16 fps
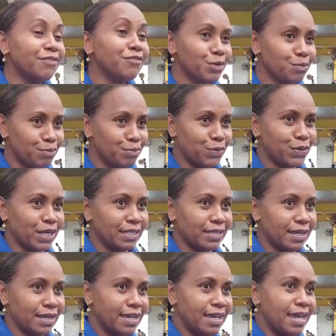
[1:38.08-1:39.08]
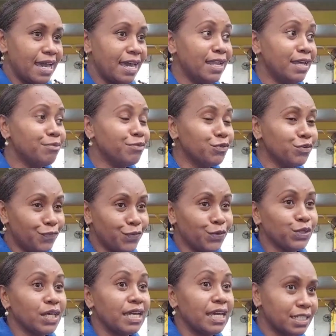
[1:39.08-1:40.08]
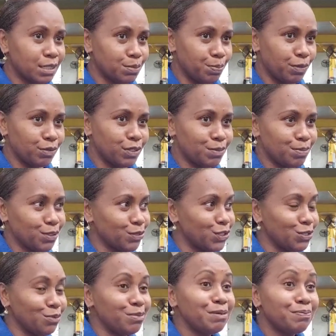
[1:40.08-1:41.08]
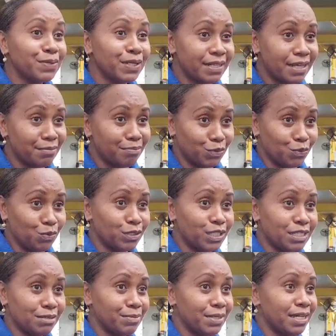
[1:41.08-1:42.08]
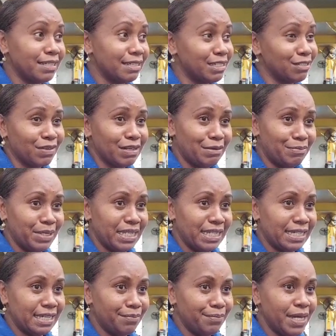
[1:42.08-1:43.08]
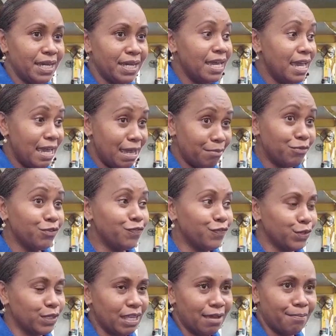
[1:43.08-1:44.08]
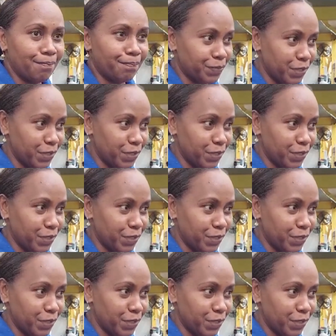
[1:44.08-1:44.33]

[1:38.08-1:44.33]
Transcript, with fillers: broken and I'm good for the because build up watching mini game I'm good for start